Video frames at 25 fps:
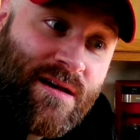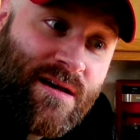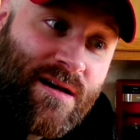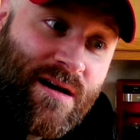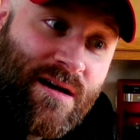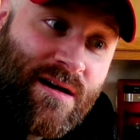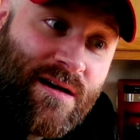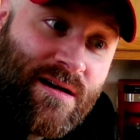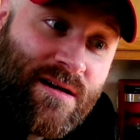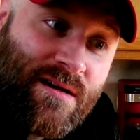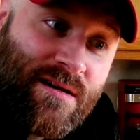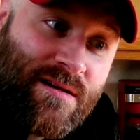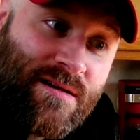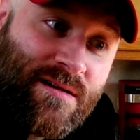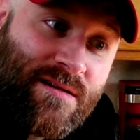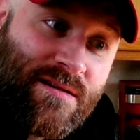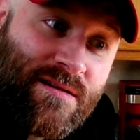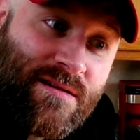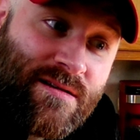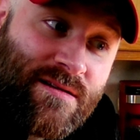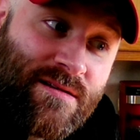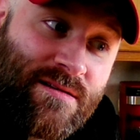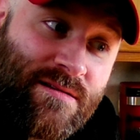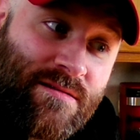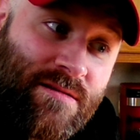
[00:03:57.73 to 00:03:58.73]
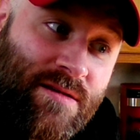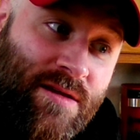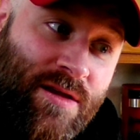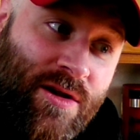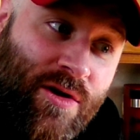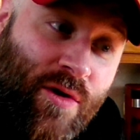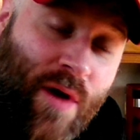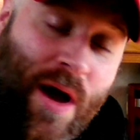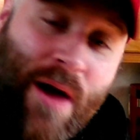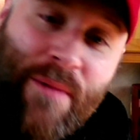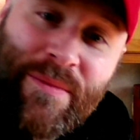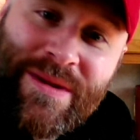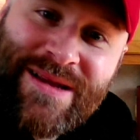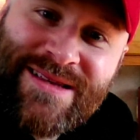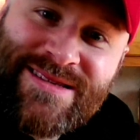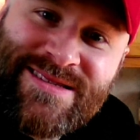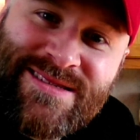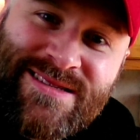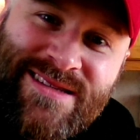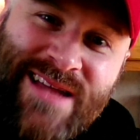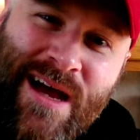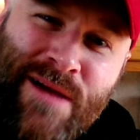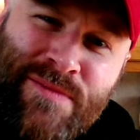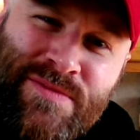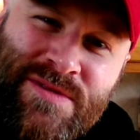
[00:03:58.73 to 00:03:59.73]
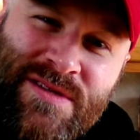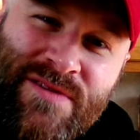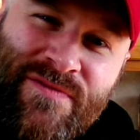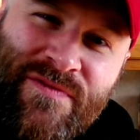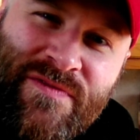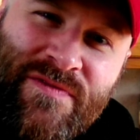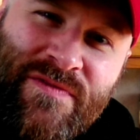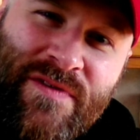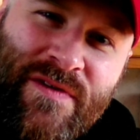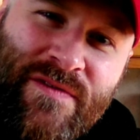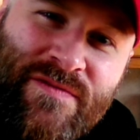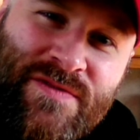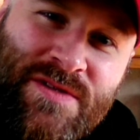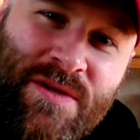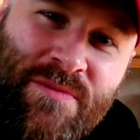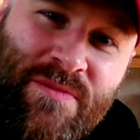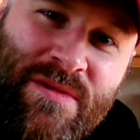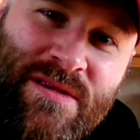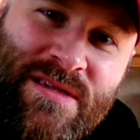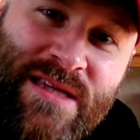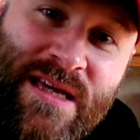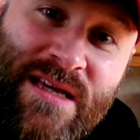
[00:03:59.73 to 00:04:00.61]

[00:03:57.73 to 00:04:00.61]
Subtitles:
how many steps. If something